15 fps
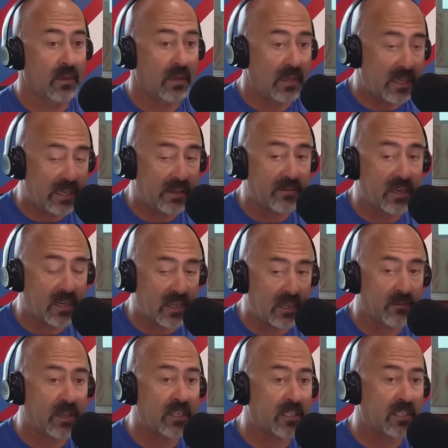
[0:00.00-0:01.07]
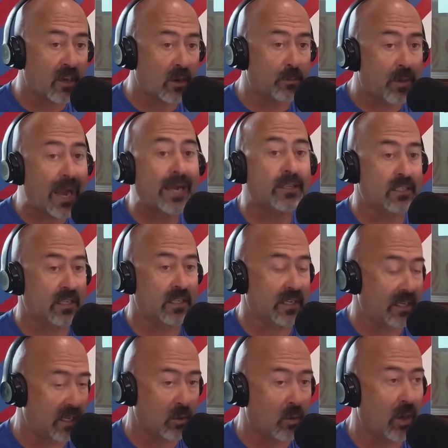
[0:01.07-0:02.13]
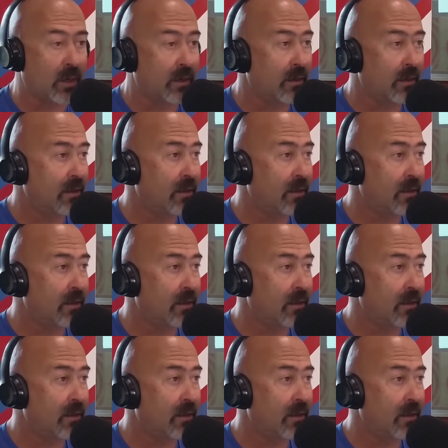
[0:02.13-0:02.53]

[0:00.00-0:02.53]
Even if they start practicing, either one,